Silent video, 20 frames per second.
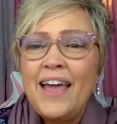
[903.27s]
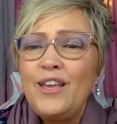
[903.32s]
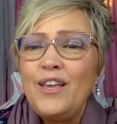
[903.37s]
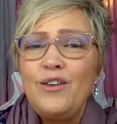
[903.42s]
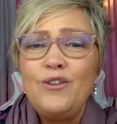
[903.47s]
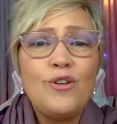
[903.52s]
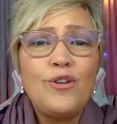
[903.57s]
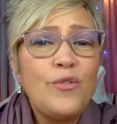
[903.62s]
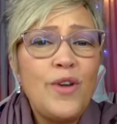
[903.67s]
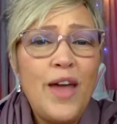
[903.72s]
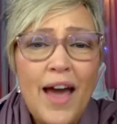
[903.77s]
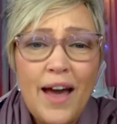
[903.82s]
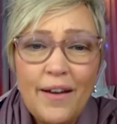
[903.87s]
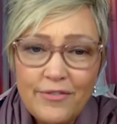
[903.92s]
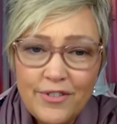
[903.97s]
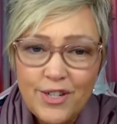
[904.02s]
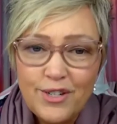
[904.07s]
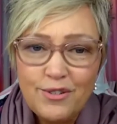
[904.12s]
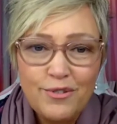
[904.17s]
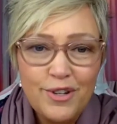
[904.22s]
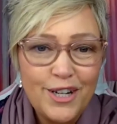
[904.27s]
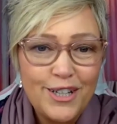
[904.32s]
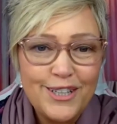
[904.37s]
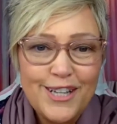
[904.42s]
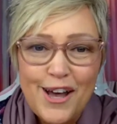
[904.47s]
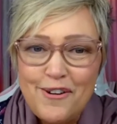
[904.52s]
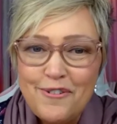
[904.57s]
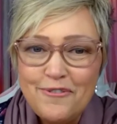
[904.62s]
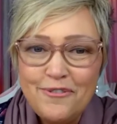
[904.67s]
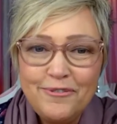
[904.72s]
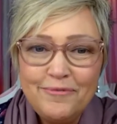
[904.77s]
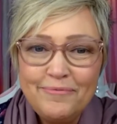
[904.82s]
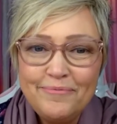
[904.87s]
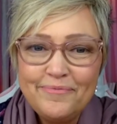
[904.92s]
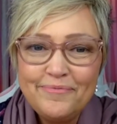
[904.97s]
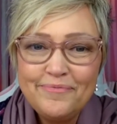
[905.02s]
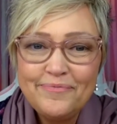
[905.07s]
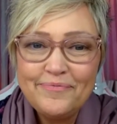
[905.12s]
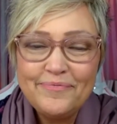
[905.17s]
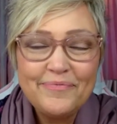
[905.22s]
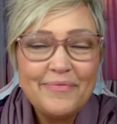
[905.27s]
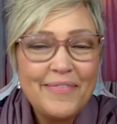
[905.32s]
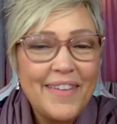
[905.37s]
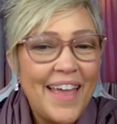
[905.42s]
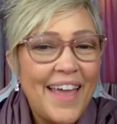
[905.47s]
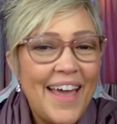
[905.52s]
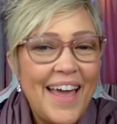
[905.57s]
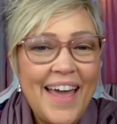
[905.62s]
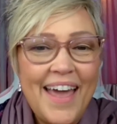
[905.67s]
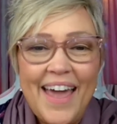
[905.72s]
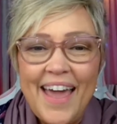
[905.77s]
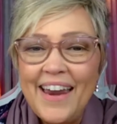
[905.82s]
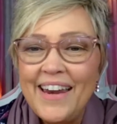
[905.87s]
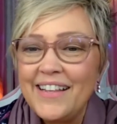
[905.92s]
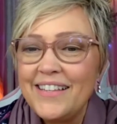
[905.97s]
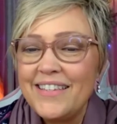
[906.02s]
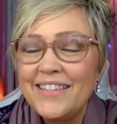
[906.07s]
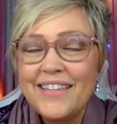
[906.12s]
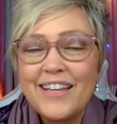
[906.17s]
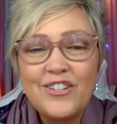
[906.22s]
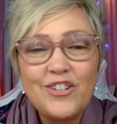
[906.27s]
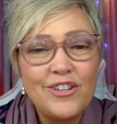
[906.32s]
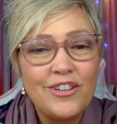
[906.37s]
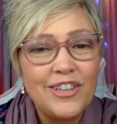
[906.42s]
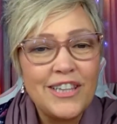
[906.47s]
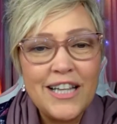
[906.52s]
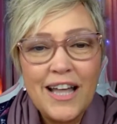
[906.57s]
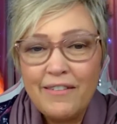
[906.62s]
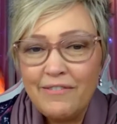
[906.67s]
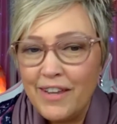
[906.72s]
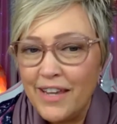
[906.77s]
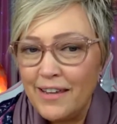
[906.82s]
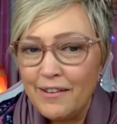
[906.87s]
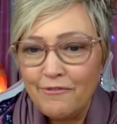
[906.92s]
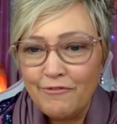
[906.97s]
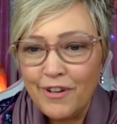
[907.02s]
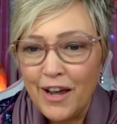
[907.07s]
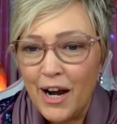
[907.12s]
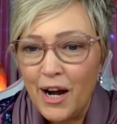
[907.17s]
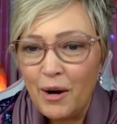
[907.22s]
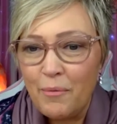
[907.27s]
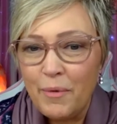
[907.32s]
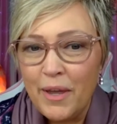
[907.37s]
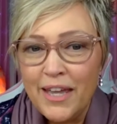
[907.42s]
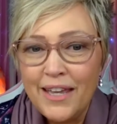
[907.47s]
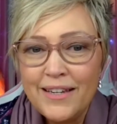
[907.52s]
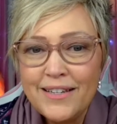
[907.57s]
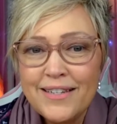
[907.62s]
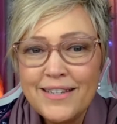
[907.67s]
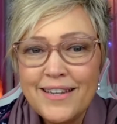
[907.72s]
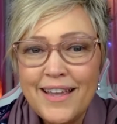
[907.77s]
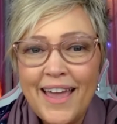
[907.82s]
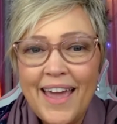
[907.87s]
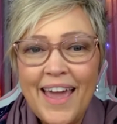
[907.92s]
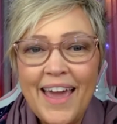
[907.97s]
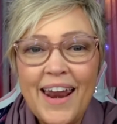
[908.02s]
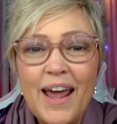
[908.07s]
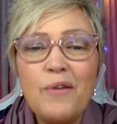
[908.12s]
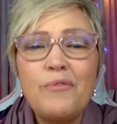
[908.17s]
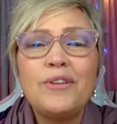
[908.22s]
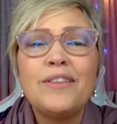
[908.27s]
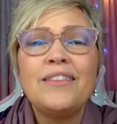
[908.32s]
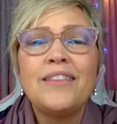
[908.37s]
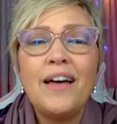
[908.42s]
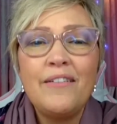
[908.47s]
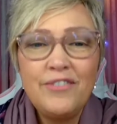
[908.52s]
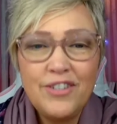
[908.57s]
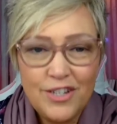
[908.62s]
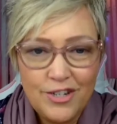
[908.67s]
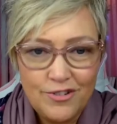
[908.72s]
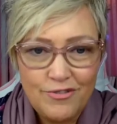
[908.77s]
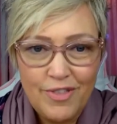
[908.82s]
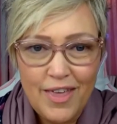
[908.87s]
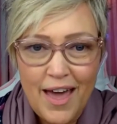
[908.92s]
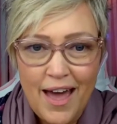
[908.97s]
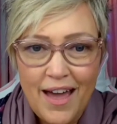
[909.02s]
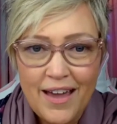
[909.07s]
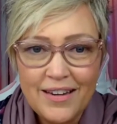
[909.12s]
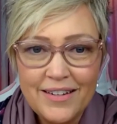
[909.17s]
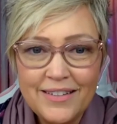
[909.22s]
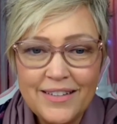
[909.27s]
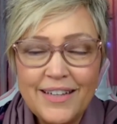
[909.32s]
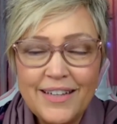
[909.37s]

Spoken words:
You don't have to do it alone. And it's such a loving environment. And I would love to do that.